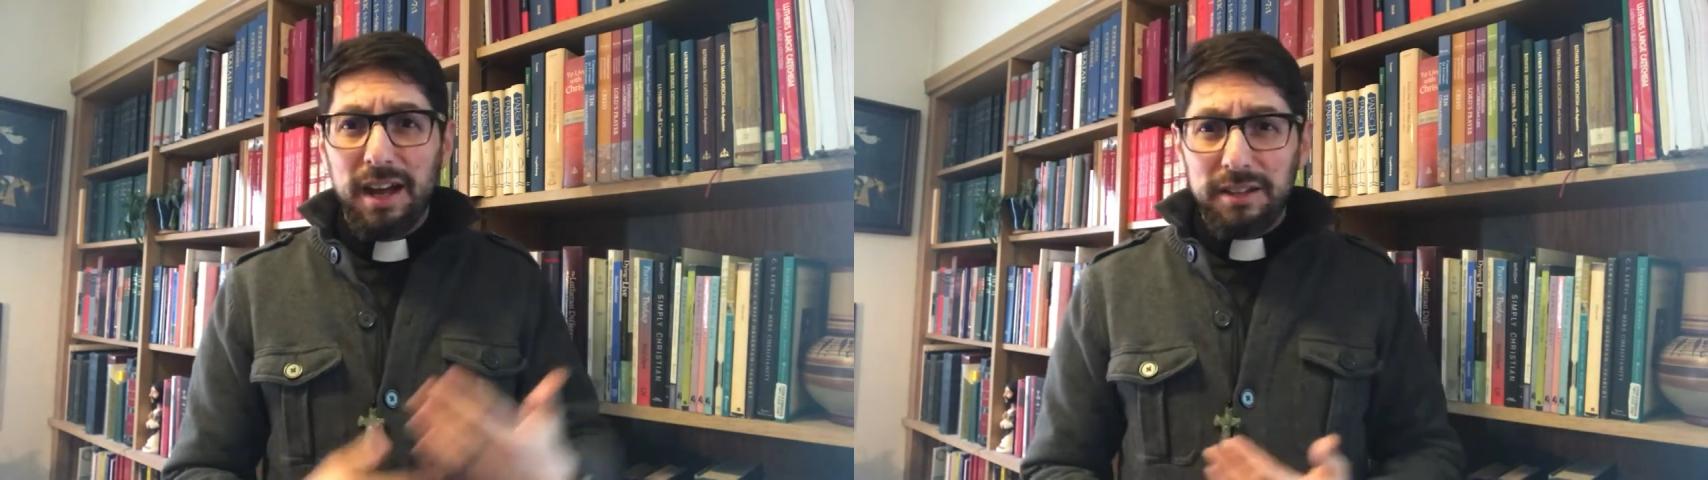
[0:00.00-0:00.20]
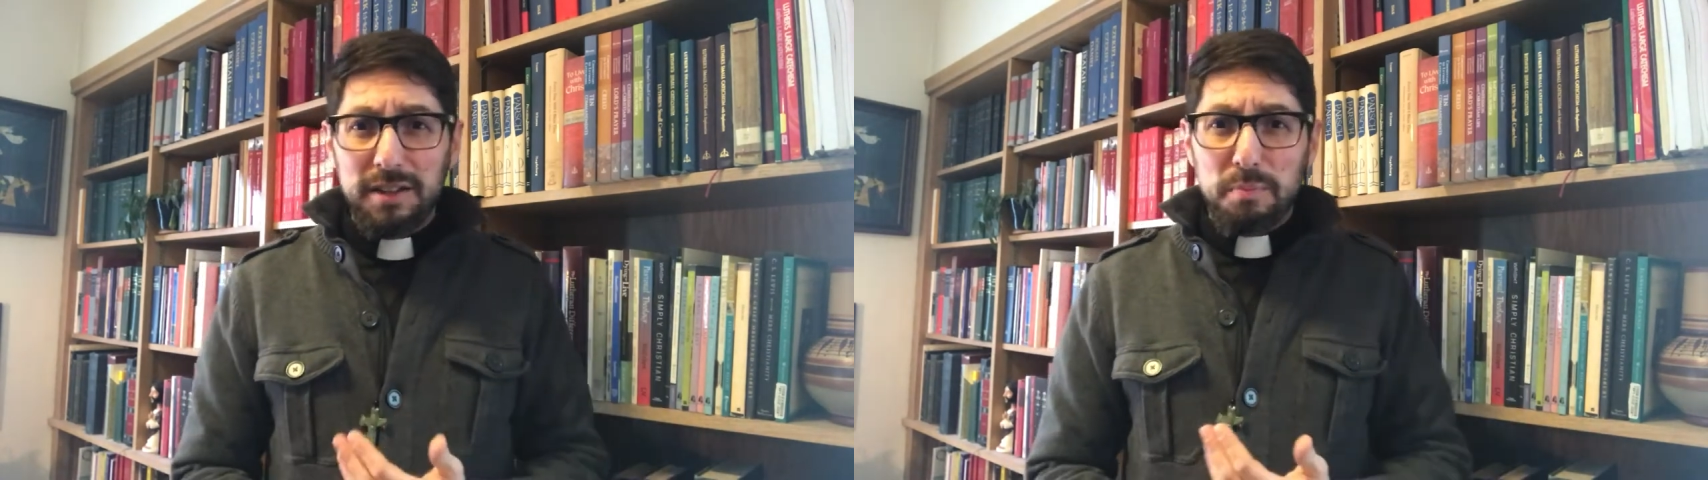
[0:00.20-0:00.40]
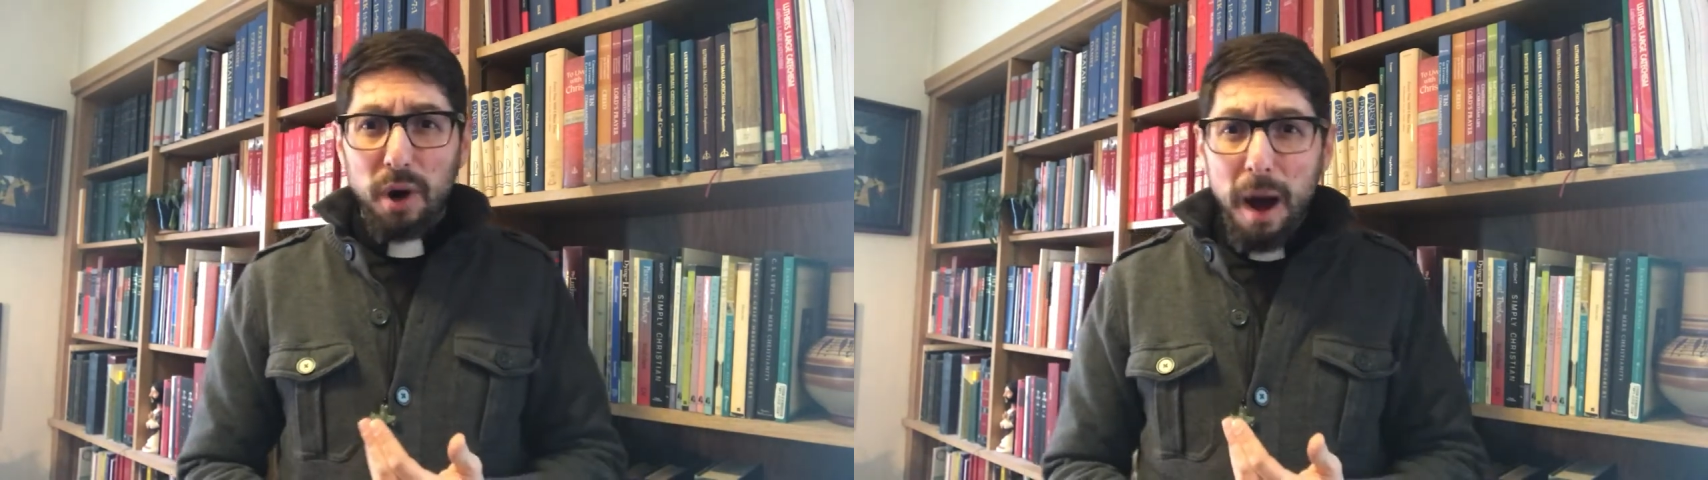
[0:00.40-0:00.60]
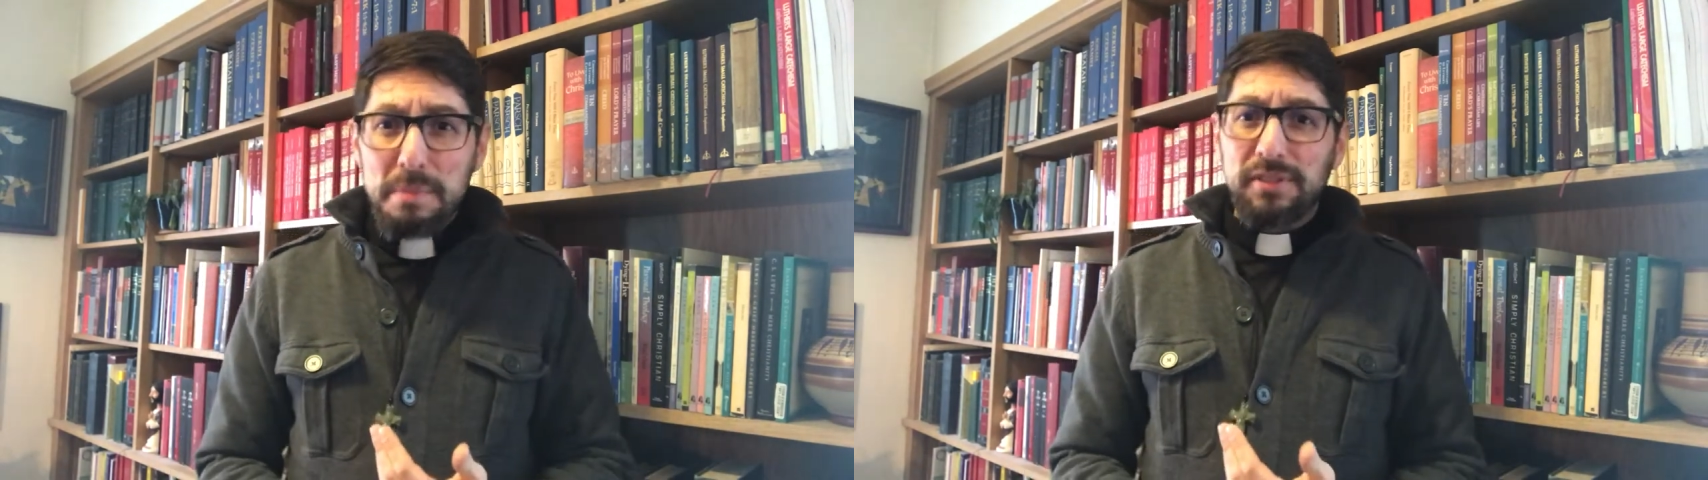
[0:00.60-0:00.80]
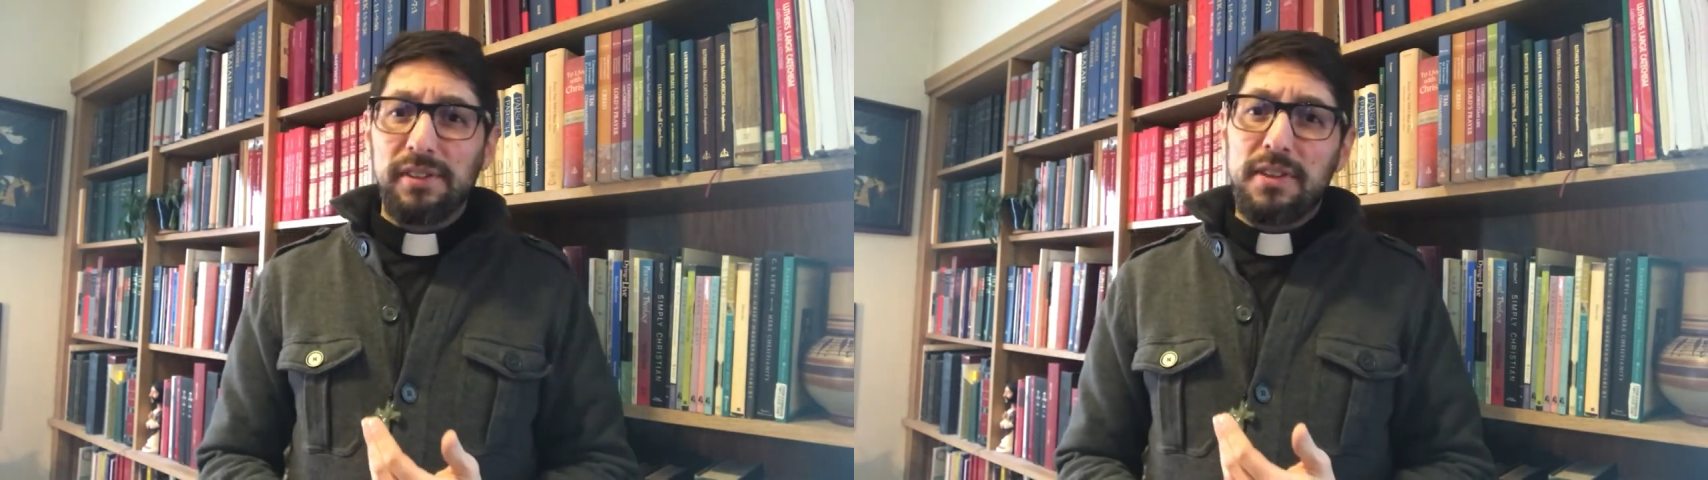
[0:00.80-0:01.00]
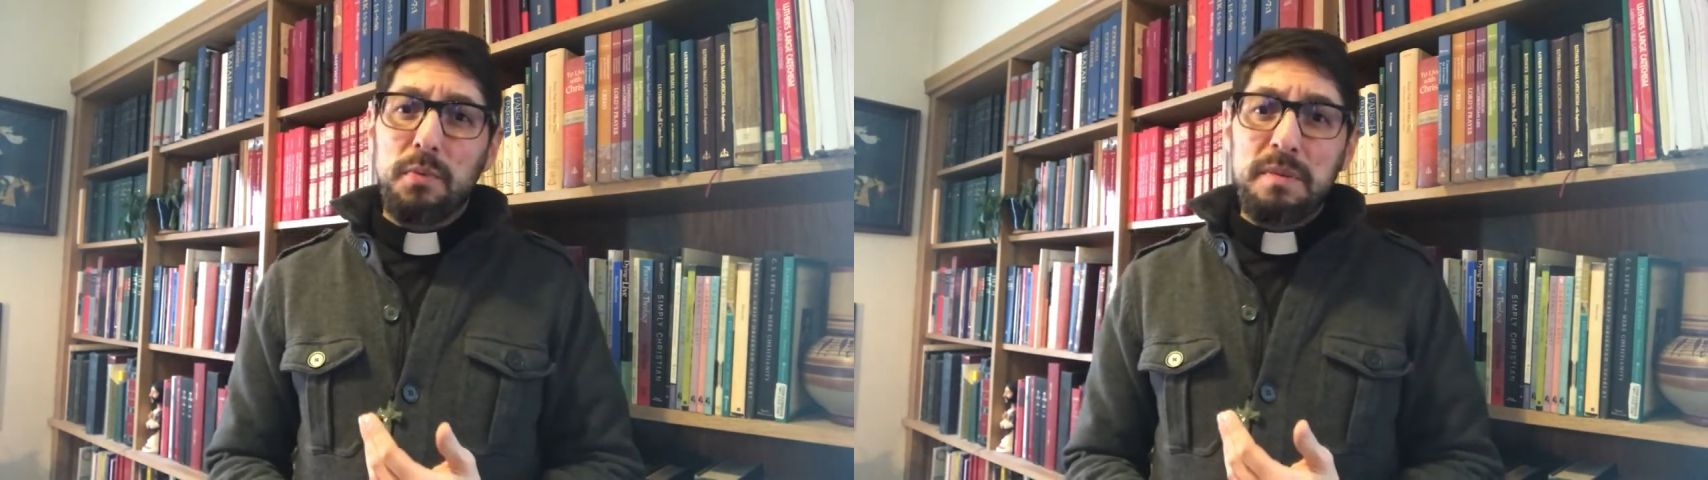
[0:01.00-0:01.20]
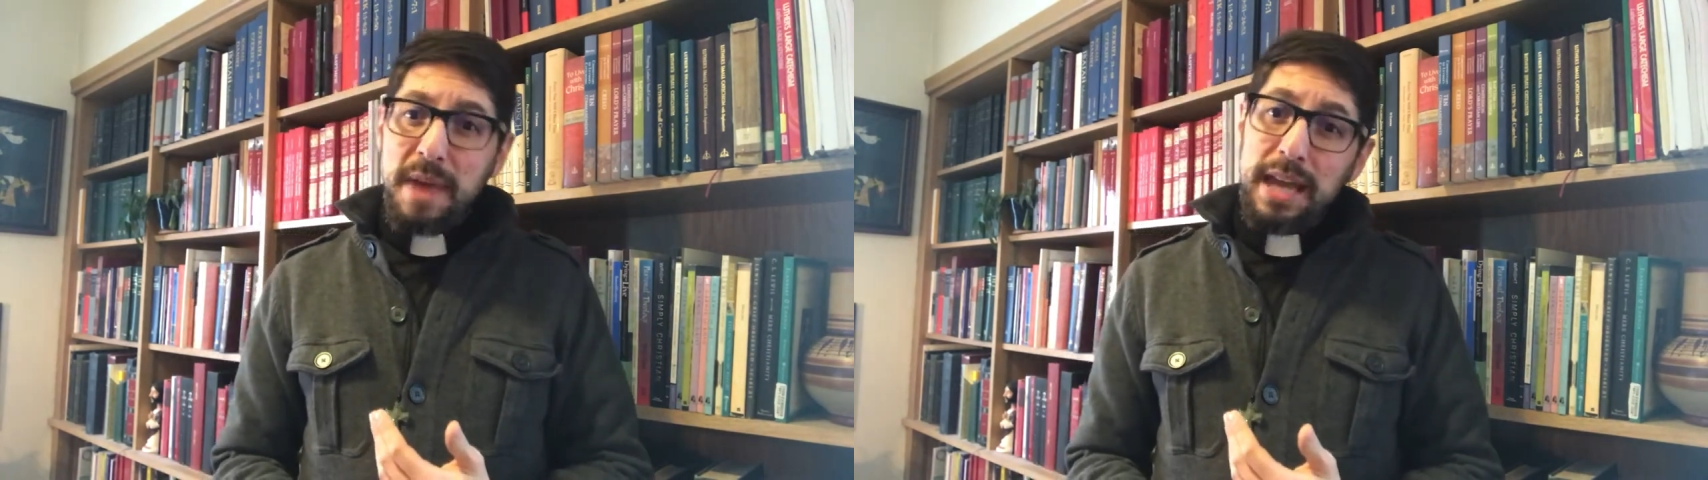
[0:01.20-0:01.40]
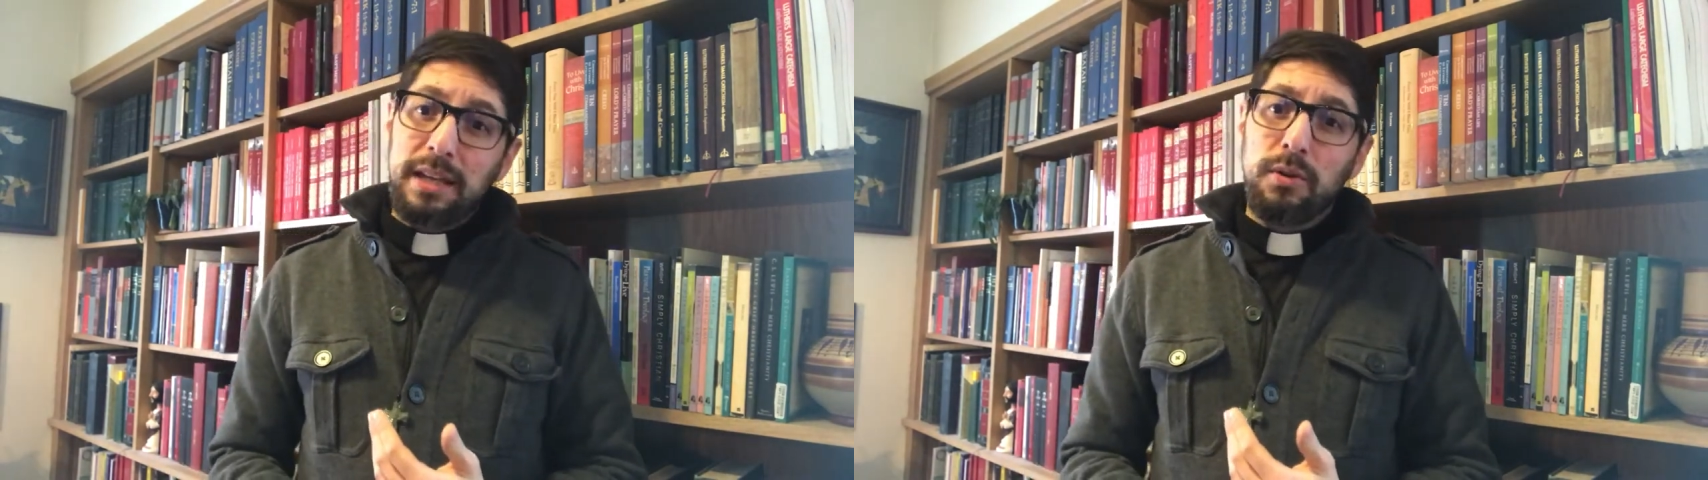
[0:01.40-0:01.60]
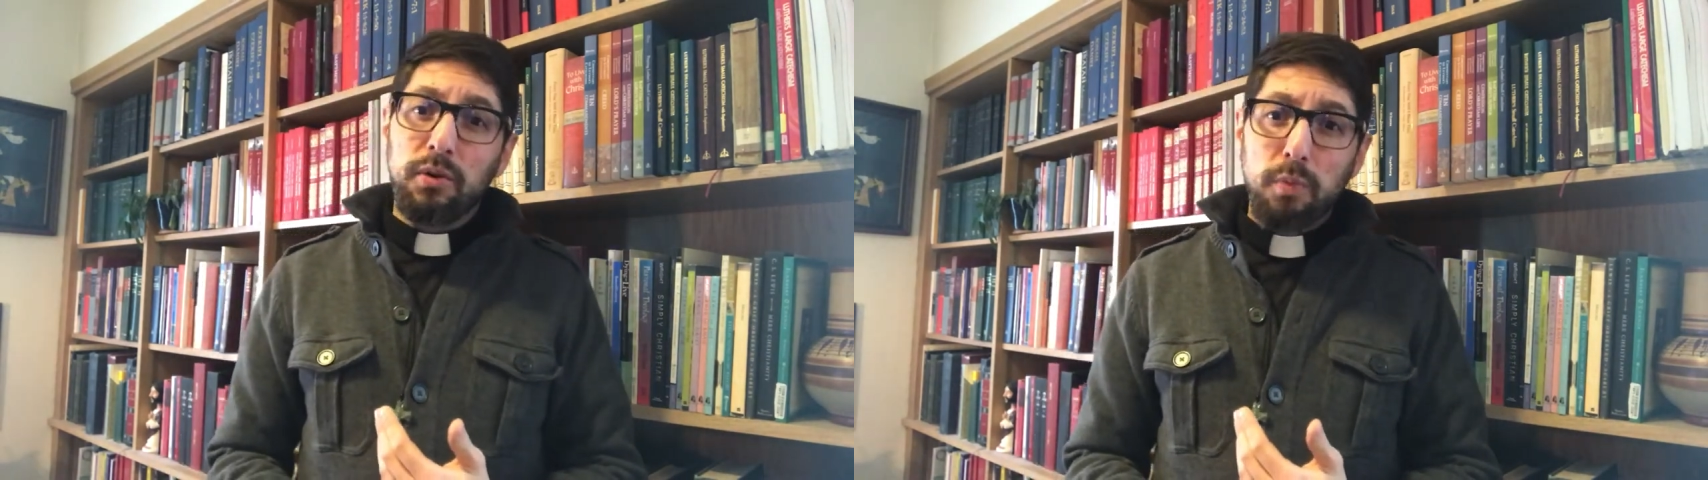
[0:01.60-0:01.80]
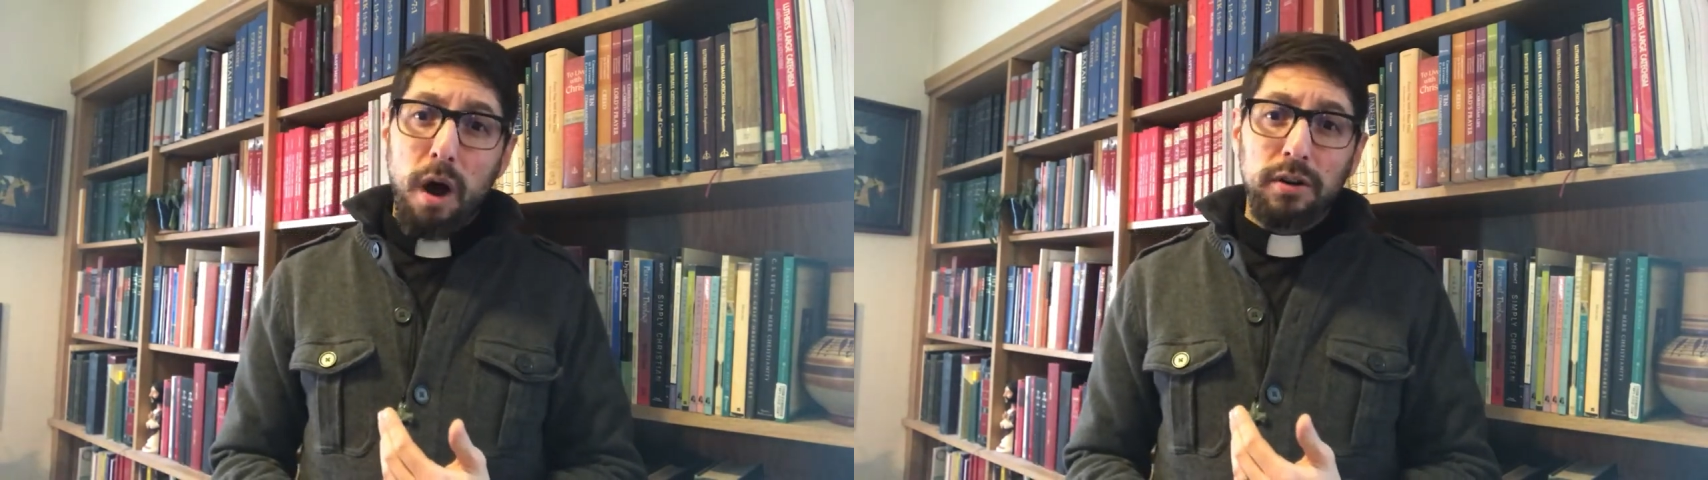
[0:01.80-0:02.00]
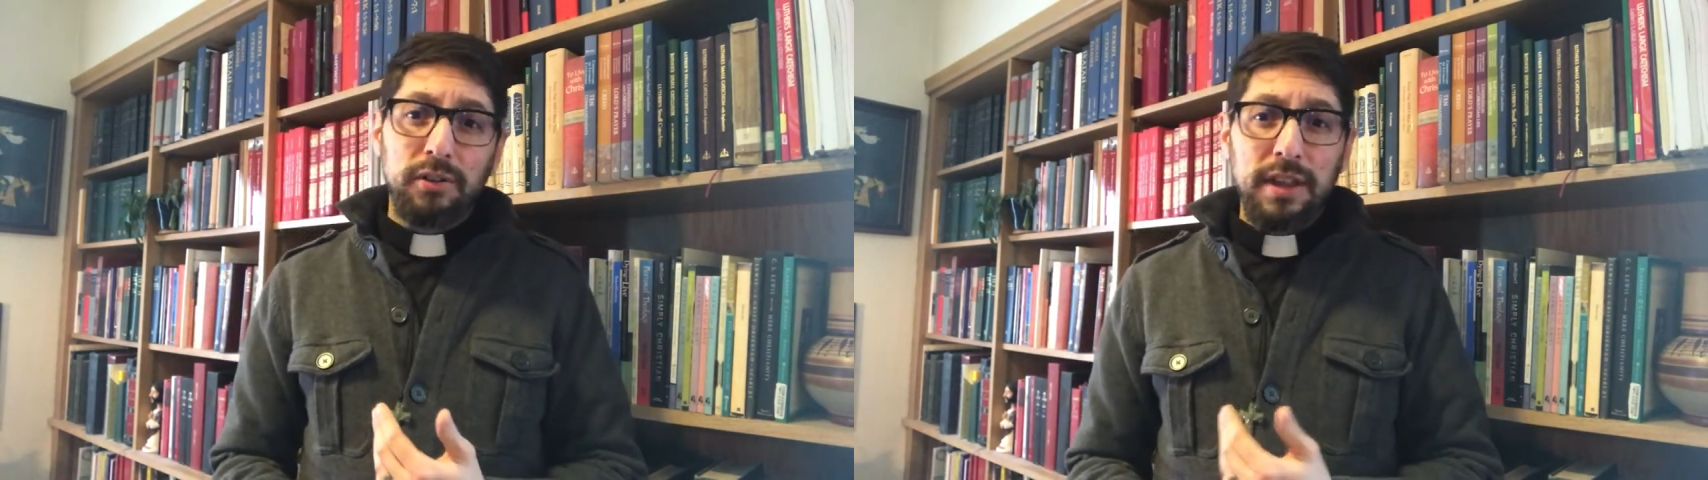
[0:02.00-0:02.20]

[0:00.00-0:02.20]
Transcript: to the promises that we make in those waters.